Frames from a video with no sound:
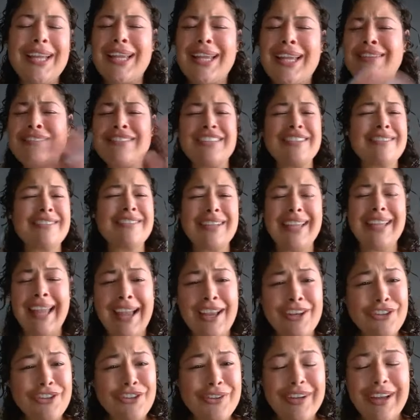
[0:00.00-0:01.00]
it's just a
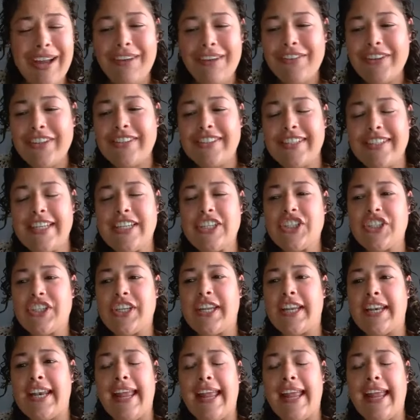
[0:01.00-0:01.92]
casual conversation.